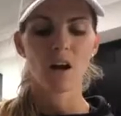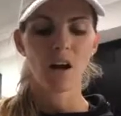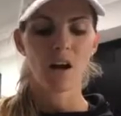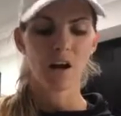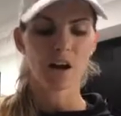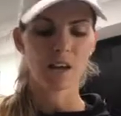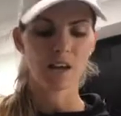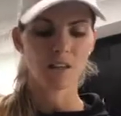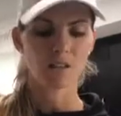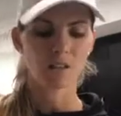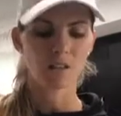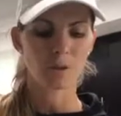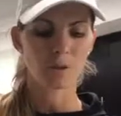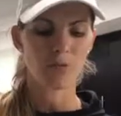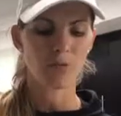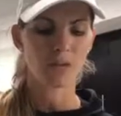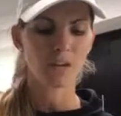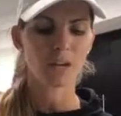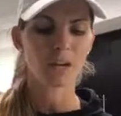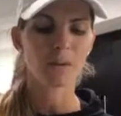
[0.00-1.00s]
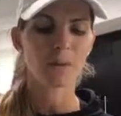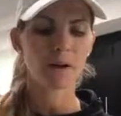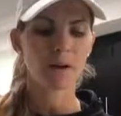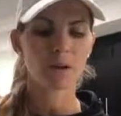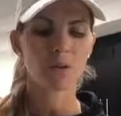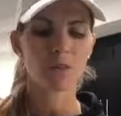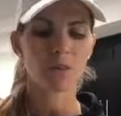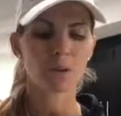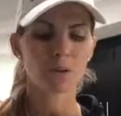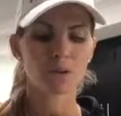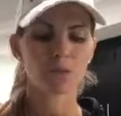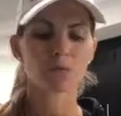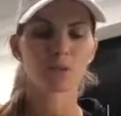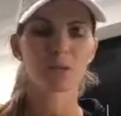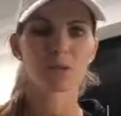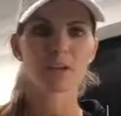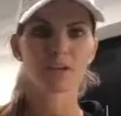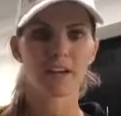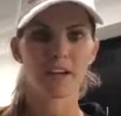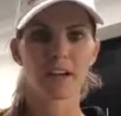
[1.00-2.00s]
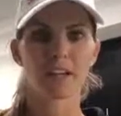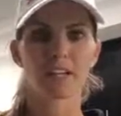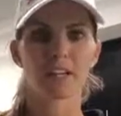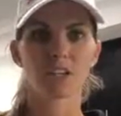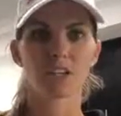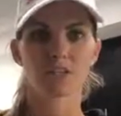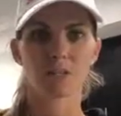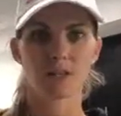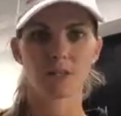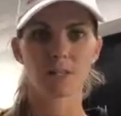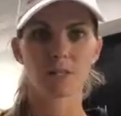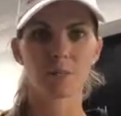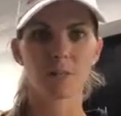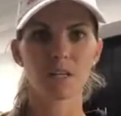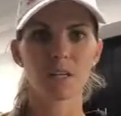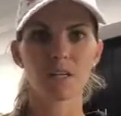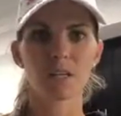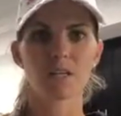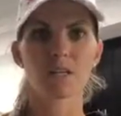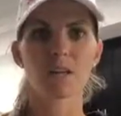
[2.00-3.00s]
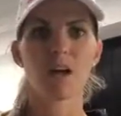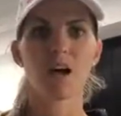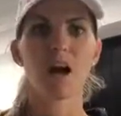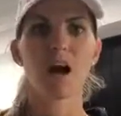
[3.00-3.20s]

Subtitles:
All right, so think about those when you're finding your recipes